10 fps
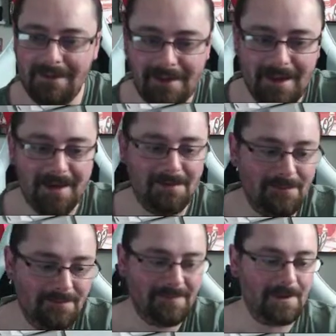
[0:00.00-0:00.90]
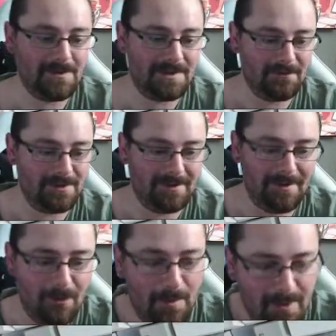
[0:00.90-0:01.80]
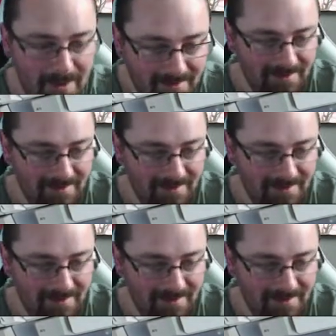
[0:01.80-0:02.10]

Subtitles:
Yeah, that was different. I remember